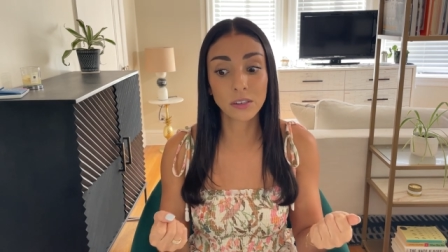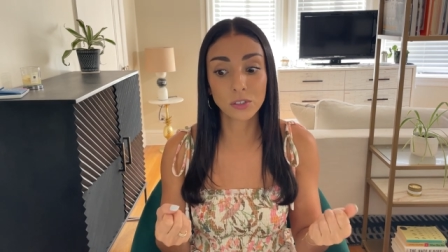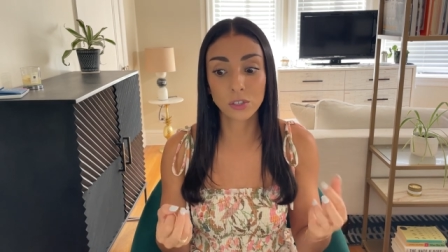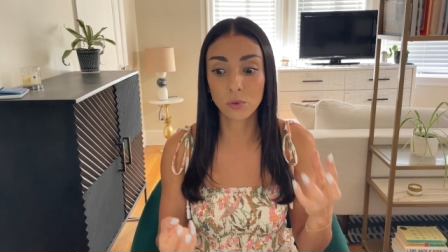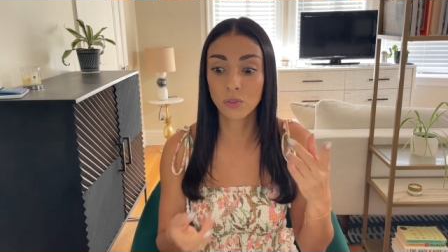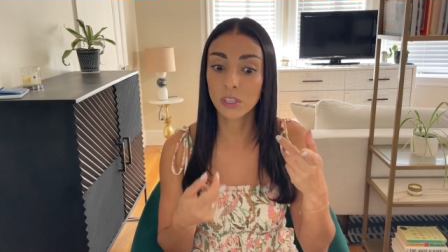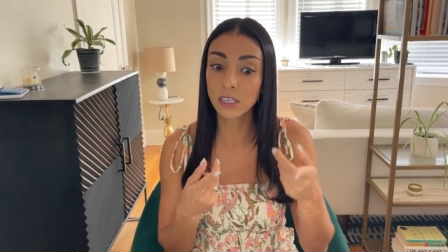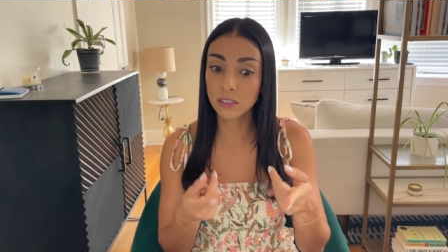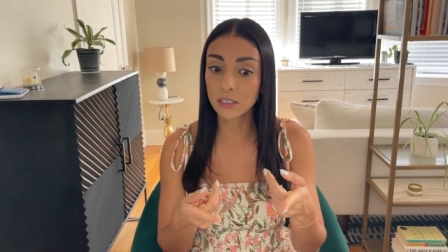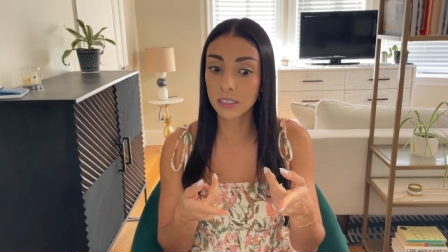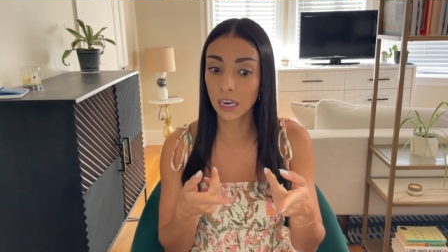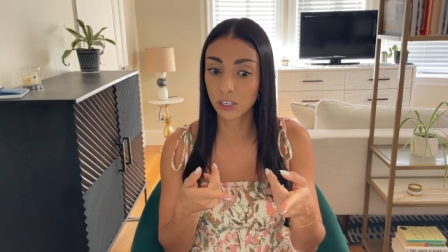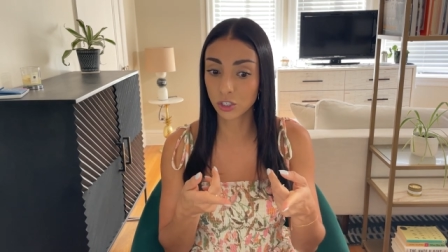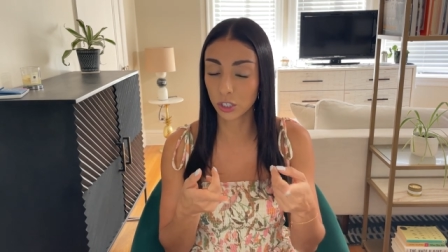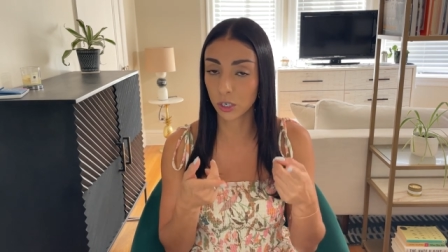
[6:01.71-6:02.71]
So this is
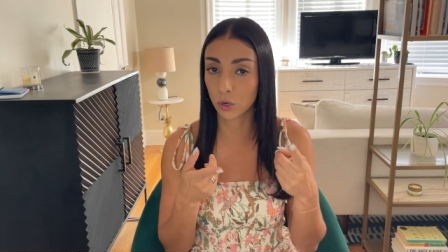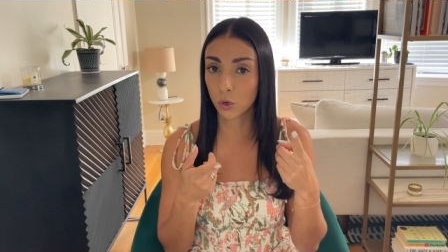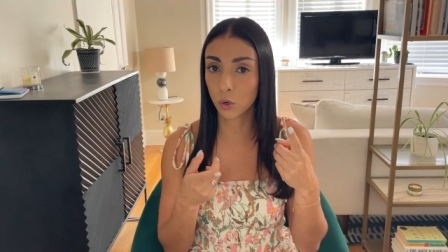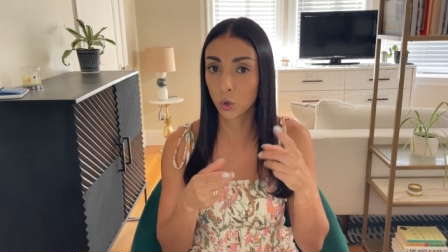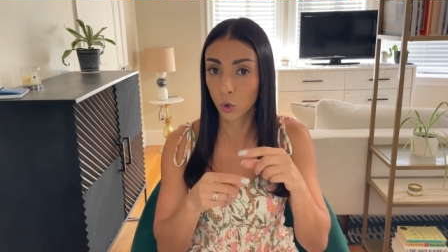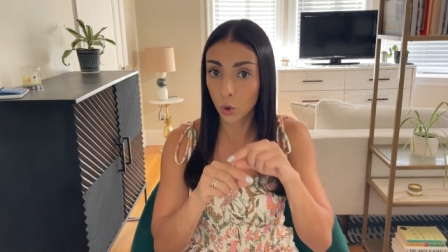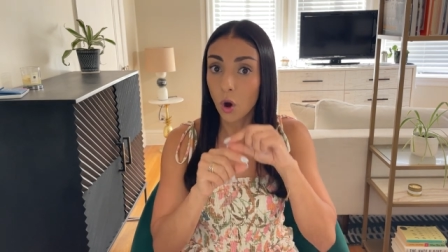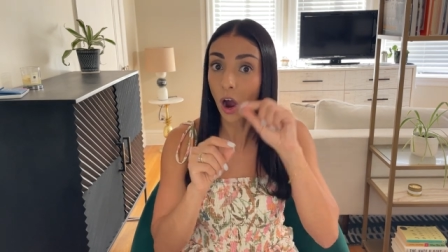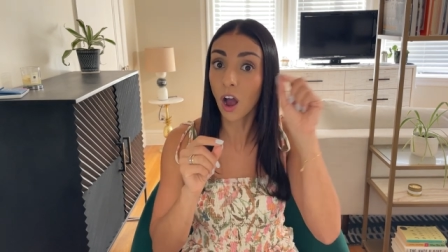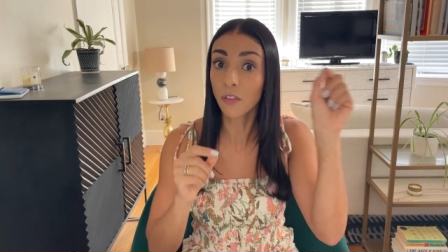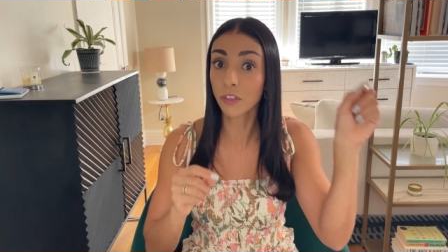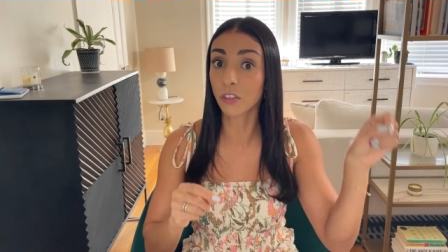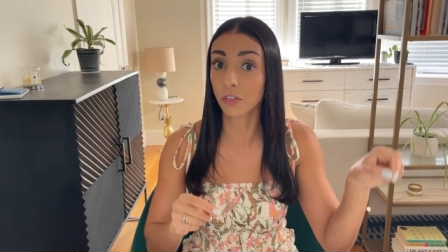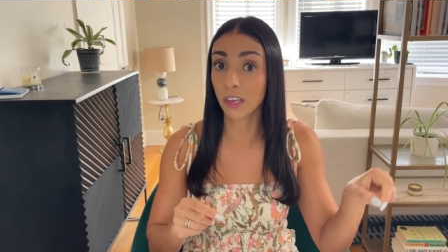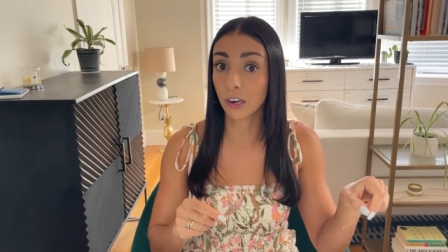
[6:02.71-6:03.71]
actually on the
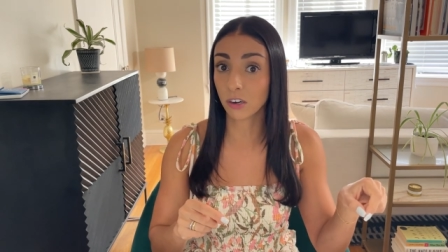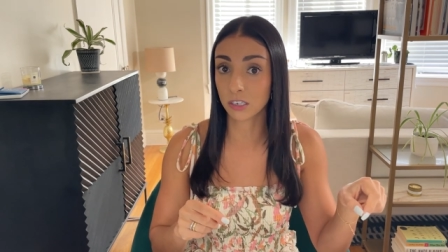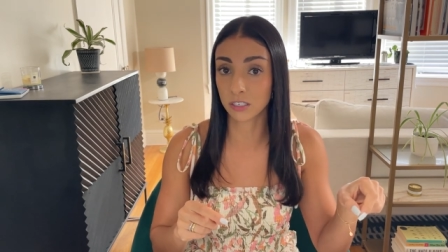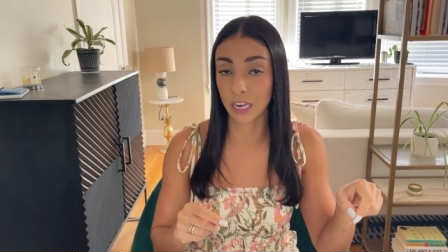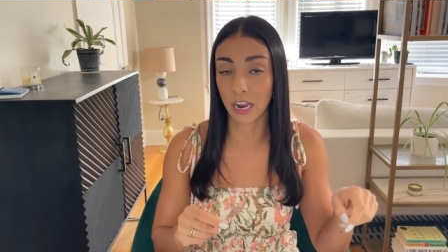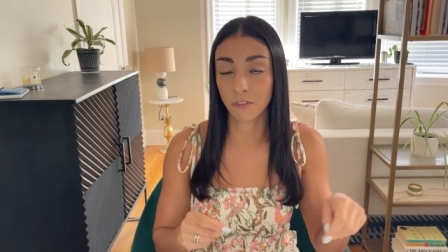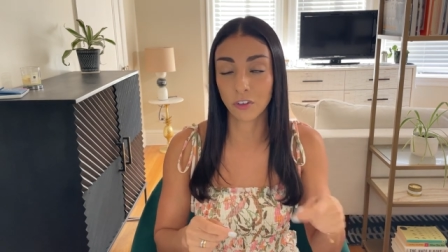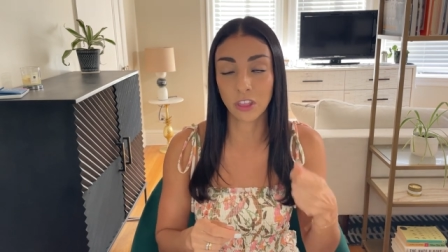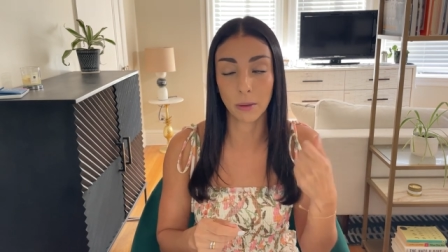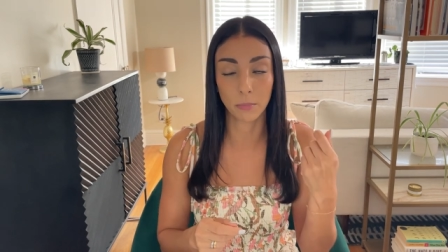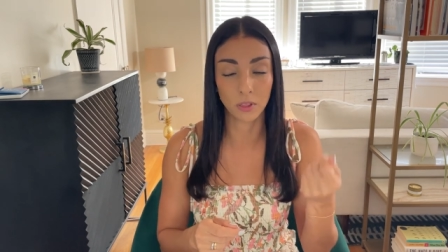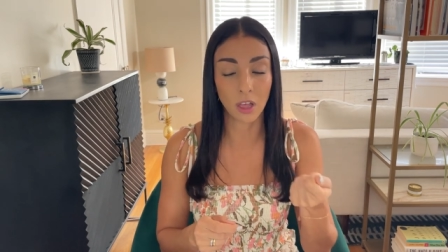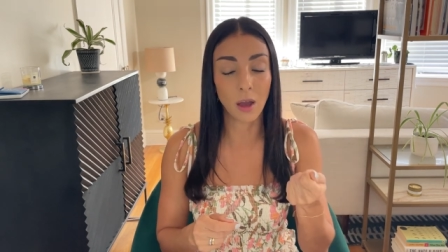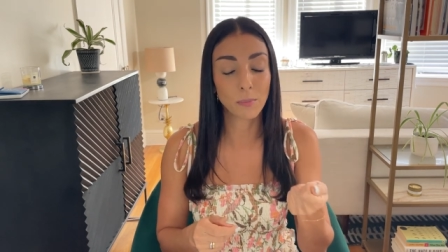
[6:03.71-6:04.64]
thicker side for them, a lot